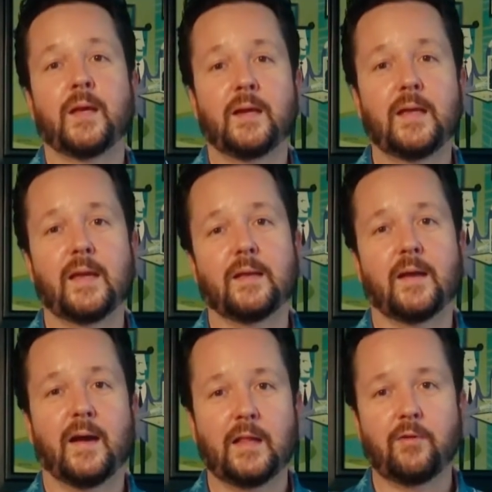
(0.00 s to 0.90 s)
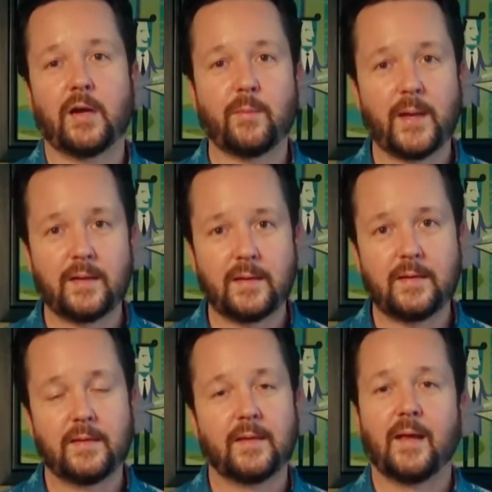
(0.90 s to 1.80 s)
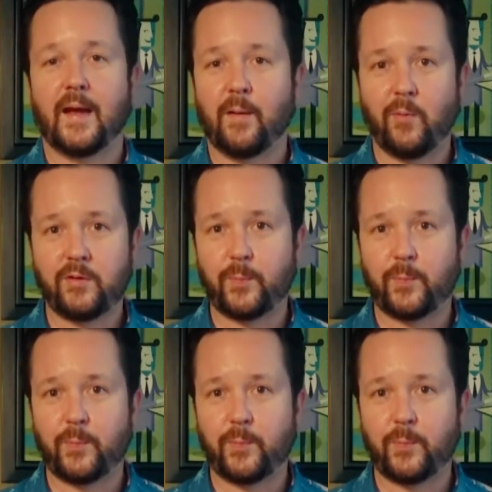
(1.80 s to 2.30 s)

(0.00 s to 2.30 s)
again, highly recommended. I was